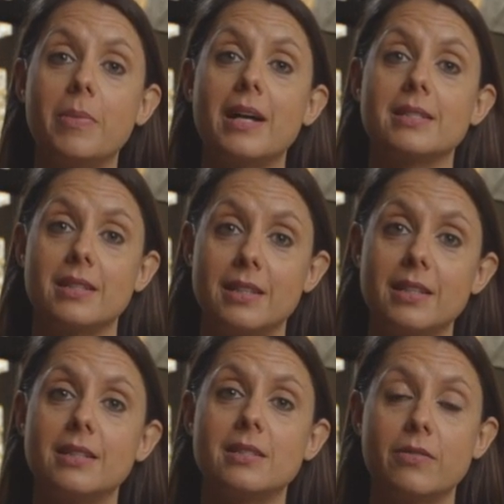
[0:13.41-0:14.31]
basket
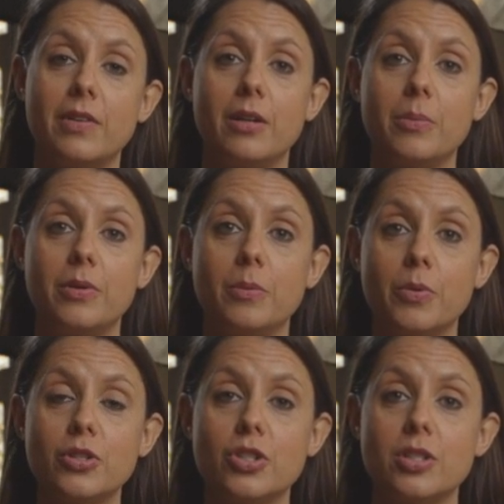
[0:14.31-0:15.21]
kits available to
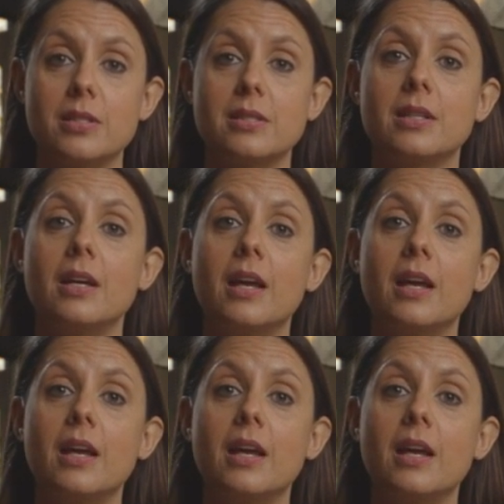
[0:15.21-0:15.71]
purchase.